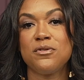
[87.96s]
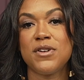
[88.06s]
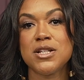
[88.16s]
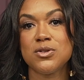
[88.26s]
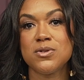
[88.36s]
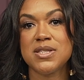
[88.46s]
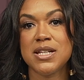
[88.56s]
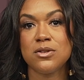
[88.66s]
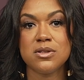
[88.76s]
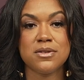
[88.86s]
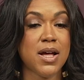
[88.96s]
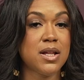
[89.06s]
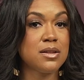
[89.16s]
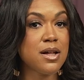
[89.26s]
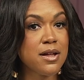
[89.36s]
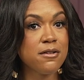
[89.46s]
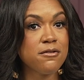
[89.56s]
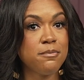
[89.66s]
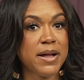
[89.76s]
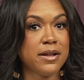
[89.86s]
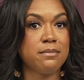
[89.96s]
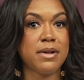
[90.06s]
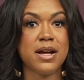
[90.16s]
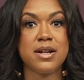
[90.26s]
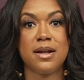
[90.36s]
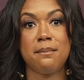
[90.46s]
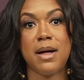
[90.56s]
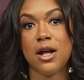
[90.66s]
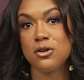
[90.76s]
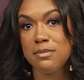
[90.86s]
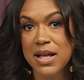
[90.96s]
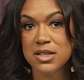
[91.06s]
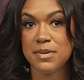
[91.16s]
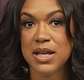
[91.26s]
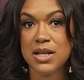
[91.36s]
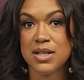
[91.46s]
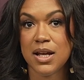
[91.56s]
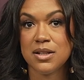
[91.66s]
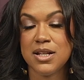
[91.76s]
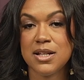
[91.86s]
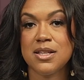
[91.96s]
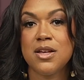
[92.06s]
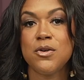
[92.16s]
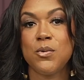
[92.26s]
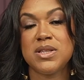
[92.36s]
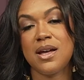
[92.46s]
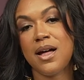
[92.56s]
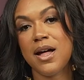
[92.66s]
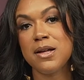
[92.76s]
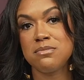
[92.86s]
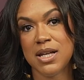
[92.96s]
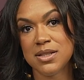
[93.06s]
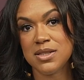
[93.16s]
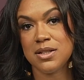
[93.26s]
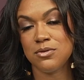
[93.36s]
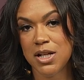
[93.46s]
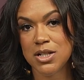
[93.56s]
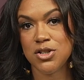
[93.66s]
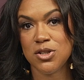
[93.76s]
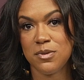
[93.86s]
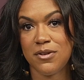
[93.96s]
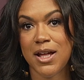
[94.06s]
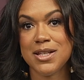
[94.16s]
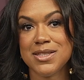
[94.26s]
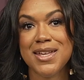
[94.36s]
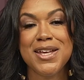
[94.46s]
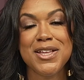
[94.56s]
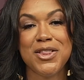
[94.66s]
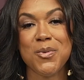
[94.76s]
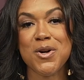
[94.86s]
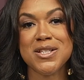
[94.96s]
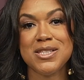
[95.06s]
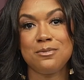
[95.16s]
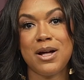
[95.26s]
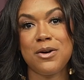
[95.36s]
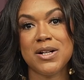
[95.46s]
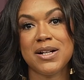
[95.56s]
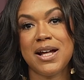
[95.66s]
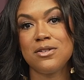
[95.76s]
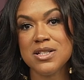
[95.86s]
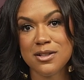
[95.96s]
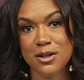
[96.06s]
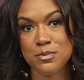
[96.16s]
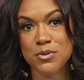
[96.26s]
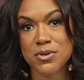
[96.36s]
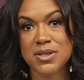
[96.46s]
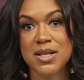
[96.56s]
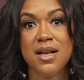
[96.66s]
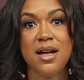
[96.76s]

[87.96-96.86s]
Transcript: professional singles find love by combining modern matchmaking techniques with time-tested relationship advice. Their work has empowered countless couples,